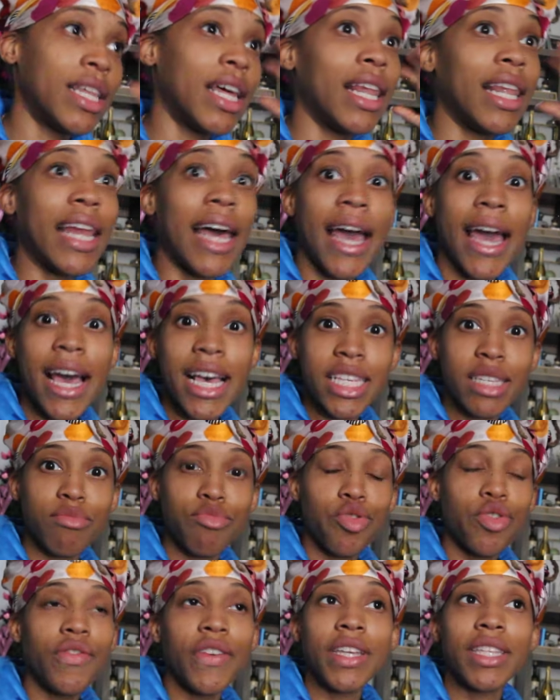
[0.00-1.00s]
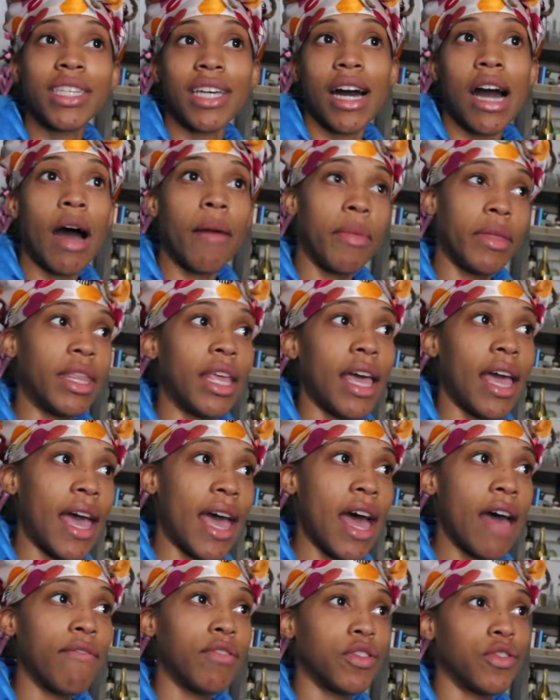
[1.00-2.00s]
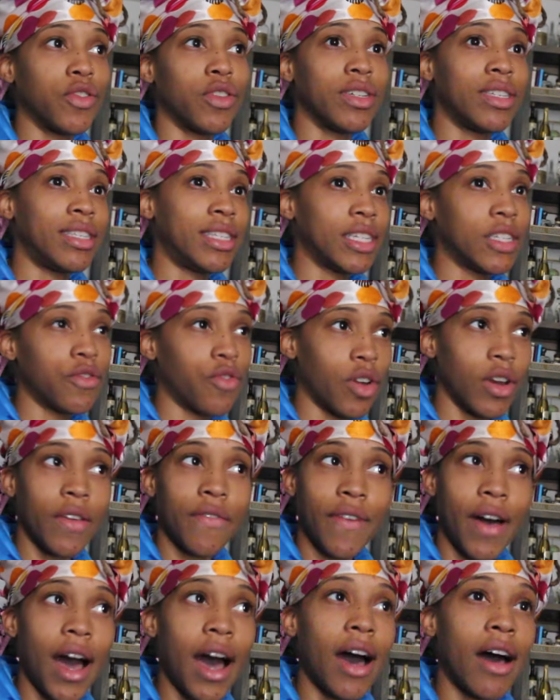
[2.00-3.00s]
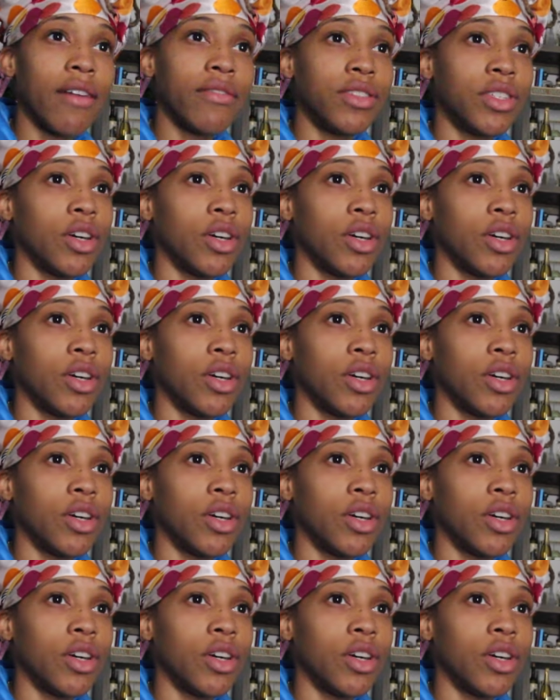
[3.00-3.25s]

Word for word: The last movie time that they have is for 6.45.